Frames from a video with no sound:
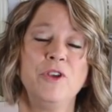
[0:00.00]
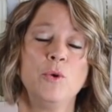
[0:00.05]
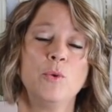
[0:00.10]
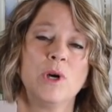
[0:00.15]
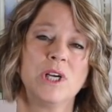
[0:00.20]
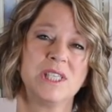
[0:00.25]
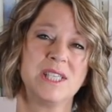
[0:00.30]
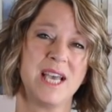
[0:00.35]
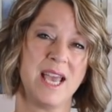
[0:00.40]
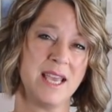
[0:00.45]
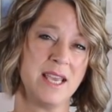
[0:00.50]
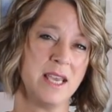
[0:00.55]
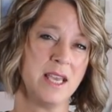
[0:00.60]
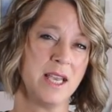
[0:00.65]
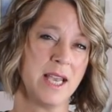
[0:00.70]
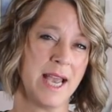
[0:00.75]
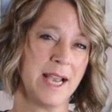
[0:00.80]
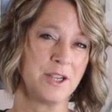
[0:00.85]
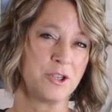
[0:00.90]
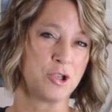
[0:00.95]
you are
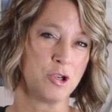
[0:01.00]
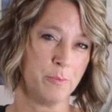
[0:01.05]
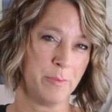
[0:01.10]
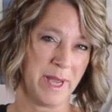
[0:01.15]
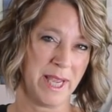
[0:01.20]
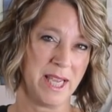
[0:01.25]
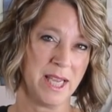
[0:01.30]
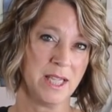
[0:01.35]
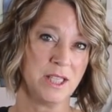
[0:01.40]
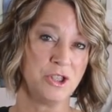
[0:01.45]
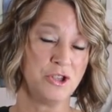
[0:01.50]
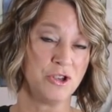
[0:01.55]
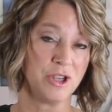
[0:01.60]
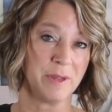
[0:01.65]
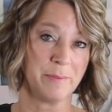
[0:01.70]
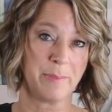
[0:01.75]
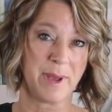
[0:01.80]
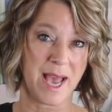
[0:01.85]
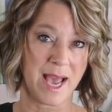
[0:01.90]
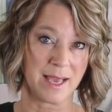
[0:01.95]
taking extra bands, you
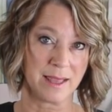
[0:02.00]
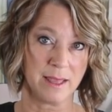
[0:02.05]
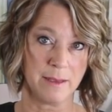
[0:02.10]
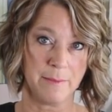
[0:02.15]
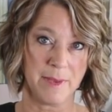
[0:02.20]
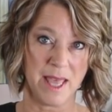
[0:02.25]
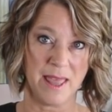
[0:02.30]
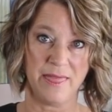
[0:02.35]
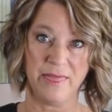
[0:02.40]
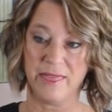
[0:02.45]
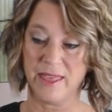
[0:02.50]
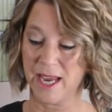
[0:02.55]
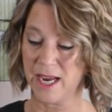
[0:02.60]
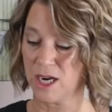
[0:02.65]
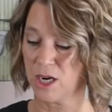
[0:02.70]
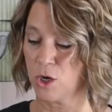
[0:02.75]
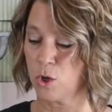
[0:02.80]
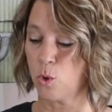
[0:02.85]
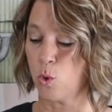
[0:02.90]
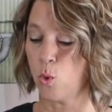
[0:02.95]
can pack them in
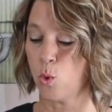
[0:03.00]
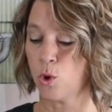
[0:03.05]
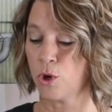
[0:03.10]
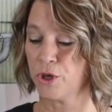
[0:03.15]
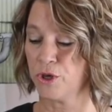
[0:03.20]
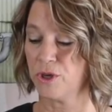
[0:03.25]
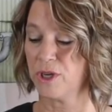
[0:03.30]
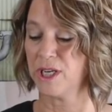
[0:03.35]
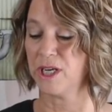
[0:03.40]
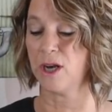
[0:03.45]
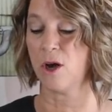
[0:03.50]
there, or you can